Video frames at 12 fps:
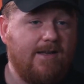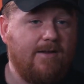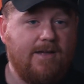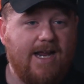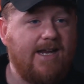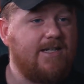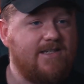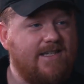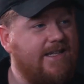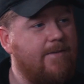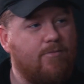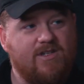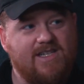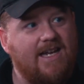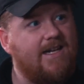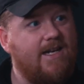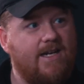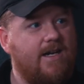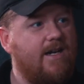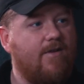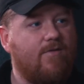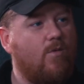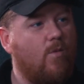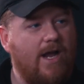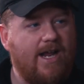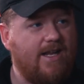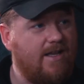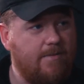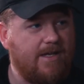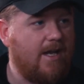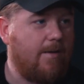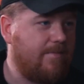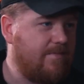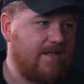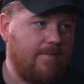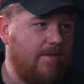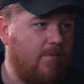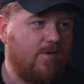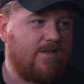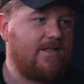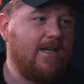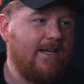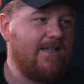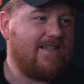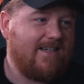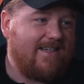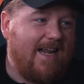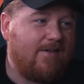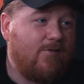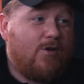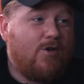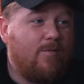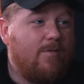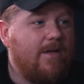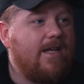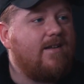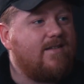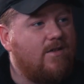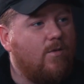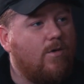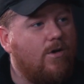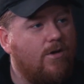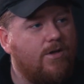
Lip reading: They just need it presented in a different way, and they become some of the most successful human beings in the world.